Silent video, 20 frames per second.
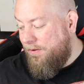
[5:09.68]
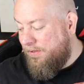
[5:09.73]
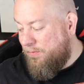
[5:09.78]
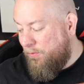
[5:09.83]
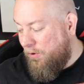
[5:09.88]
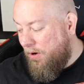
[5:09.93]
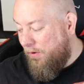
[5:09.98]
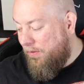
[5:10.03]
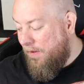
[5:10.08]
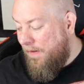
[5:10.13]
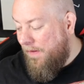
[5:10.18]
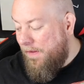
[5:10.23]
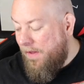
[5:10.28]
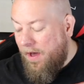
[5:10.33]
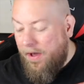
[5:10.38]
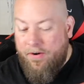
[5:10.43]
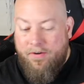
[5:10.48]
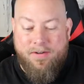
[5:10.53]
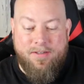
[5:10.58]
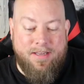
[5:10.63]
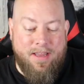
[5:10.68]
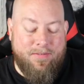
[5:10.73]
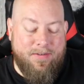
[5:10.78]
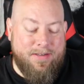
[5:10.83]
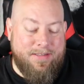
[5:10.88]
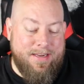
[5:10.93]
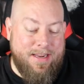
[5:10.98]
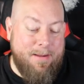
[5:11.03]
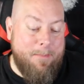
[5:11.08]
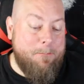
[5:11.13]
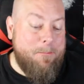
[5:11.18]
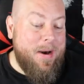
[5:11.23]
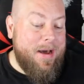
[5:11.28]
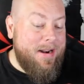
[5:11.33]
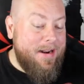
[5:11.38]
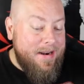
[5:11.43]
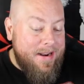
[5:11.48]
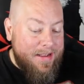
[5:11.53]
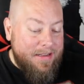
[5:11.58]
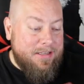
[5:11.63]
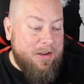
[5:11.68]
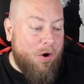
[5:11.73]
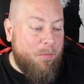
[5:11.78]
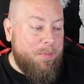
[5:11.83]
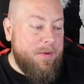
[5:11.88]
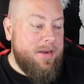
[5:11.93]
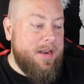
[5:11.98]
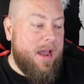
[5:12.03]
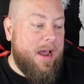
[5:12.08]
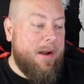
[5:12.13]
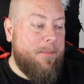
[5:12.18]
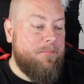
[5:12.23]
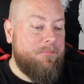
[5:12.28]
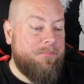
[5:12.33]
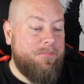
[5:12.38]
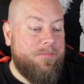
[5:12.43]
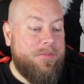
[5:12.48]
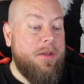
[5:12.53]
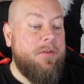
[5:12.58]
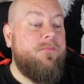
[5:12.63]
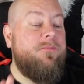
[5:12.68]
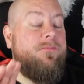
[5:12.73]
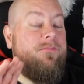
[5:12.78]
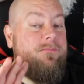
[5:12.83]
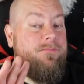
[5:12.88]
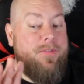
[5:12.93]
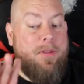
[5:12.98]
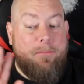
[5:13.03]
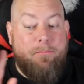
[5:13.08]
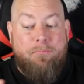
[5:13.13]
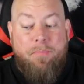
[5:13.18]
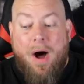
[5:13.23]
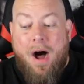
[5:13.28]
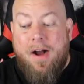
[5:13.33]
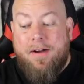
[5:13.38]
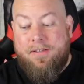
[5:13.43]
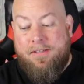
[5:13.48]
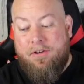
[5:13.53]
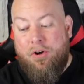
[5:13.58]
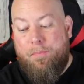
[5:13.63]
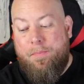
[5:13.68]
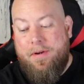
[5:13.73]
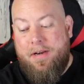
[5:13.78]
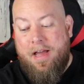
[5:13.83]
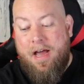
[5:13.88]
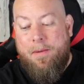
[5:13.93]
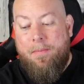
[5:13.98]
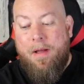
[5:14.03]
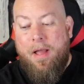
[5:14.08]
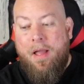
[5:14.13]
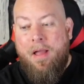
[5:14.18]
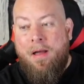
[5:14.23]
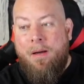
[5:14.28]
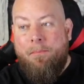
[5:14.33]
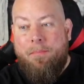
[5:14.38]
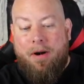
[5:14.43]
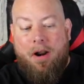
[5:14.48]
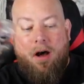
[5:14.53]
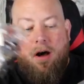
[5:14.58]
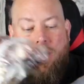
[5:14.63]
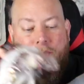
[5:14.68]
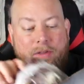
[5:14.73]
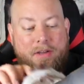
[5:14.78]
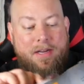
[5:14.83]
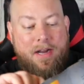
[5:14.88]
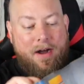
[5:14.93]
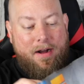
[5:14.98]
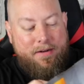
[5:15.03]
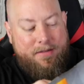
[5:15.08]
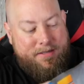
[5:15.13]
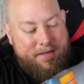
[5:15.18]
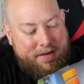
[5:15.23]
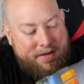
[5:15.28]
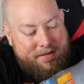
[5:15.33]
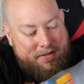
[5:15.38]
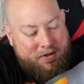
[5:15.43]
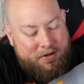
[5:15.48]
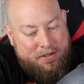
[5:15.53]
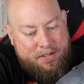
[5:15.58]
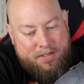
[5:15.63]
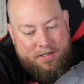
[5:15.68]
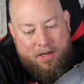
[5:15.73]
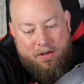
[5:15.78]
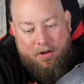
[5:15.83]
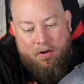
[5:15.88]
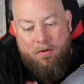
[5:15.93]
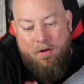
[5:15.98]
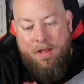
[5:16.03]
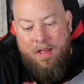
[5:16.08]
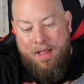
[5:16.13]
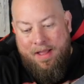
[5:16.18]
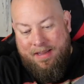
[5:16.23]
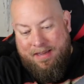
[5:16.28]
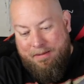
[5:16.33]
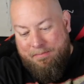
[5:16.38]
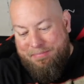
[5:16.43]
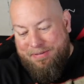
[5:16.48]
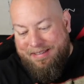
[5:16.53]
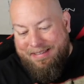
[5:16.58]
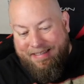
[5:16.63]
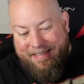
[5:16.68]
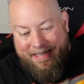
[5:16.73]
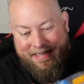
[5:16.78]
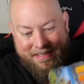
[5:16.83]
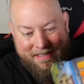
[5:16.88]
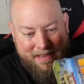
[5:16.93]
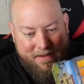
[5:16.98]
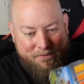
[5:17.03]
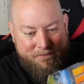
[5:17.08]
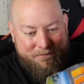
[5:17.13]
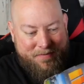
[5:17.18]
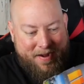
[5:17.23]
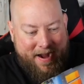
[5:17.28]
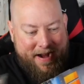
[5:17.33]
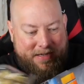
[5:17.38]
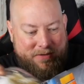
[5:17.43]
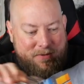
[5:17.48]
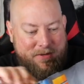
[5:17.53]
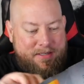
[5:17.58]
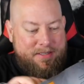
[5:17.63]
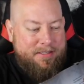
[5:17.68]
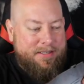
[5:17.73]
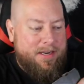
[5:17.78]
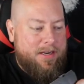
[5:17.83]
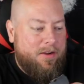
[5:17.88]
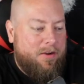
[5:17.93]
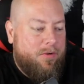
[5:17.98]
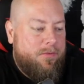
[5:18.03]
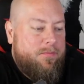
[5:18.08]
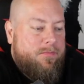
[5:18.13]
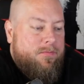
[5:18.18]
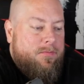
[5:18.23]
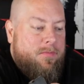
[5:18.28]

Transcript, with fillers: is worth 117, but it is opened up. The box is opened up, but all the contents are still completely factory sealed.